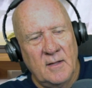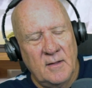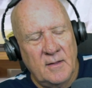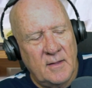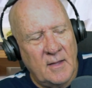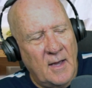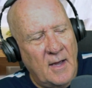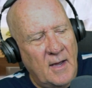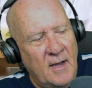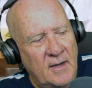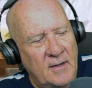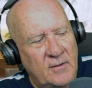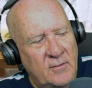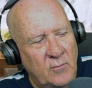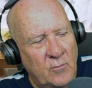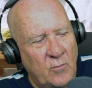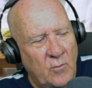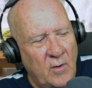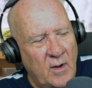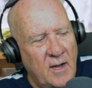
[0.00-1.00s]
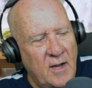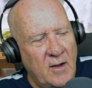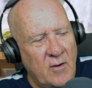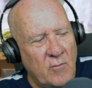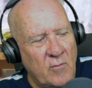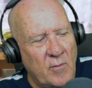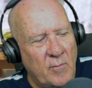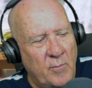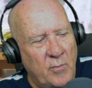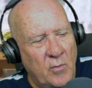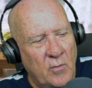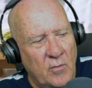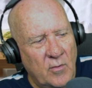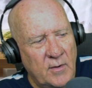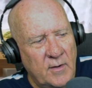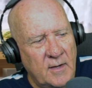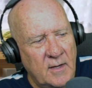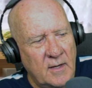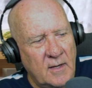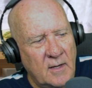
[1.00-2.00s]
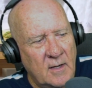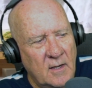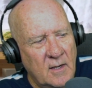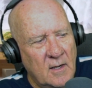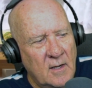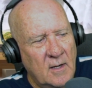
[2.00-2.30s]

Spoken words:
that we're reporting,